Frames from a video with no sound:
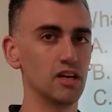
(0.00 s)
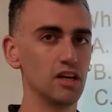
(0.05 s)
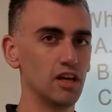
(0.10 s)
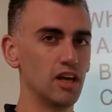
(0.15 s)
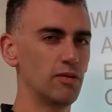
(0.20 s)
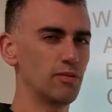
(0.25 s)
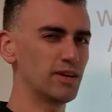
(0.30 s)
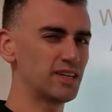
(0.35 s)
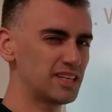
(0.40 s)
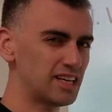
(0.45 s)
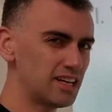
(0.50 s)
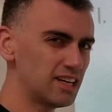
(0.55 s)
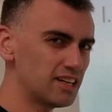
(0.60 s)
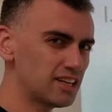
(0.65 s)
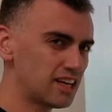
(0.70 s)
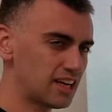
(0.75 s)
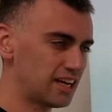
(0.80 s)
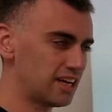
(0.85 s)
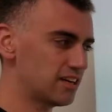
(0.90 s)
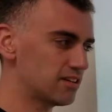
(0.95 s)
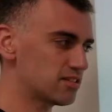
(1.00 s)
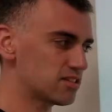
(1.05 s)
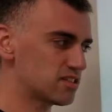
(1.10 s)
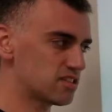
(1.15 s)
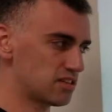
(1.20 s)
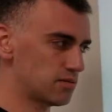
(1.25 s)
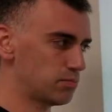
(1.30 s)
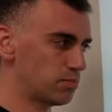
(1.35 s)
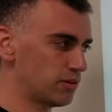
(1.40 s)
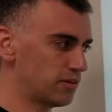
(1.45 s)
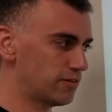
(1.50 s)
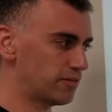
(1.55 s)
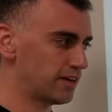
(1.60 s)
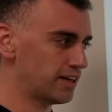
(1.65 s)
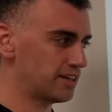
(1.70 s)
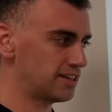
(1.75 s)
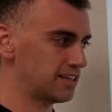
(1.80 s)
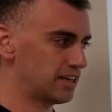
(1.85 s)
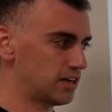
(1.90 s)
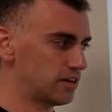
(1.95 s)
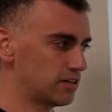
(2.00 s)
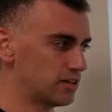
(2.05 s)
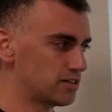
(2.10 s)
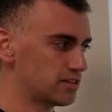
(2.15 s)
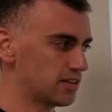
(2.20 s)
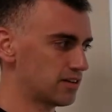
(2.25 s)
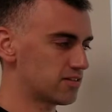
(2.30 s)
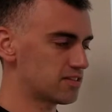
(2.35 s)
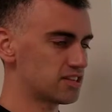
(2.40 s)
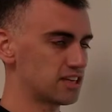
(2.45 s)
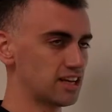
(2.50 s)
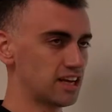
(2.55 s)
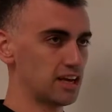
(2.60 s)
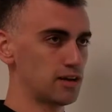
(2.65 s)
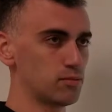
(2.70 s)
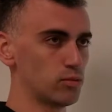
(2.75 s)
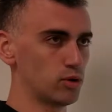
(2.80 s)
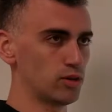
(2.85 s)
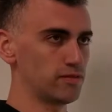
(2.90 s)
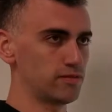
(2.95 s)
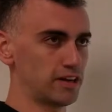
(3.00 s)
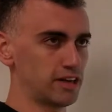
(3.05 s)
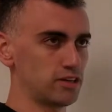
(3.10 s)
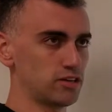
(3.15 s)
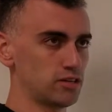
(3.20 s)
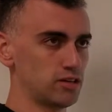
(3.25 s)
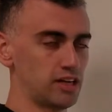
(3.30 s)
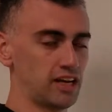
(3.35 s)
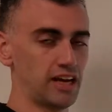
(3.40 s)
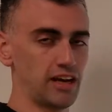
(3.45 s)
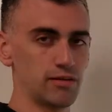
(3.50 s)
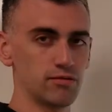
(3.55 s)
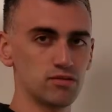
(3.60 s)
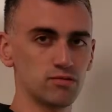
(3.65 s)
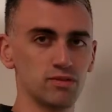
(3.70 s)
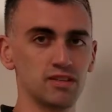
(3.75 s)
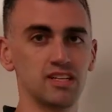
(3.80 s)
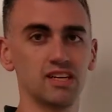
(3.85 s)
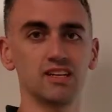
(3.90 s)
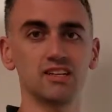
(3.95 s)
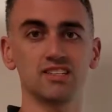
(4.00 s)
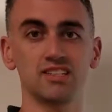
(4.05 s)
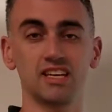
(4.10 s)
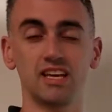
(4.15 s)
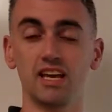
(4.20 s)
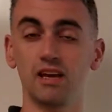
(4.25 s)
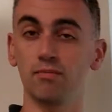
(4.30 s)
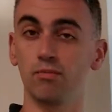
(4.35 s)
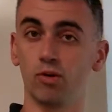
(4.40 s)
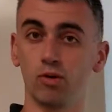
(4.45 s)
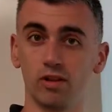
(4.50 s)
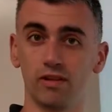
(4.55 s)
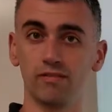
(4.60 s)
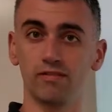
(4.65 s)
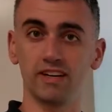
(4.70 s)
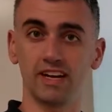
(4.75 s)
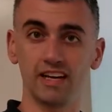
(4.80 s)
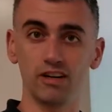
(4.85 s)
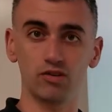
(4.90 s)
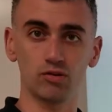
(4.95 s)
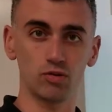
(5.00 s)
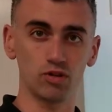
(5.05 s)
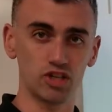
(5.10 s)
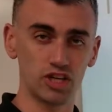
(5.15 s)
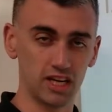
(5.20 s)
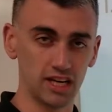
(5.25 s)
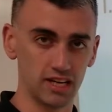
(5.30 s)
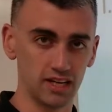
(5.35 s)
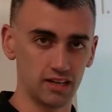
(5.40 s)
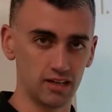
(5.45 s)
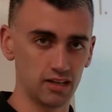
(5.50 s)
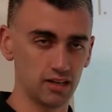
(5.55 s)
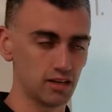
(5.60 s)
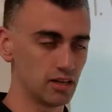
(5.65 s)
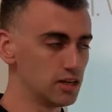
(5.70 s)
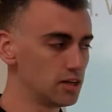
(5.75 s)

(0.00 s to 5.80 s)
And we tend to kind of simplify it down. Instead of saying a mole of nitrogen atoms, we tend to say a mole of nitrogen.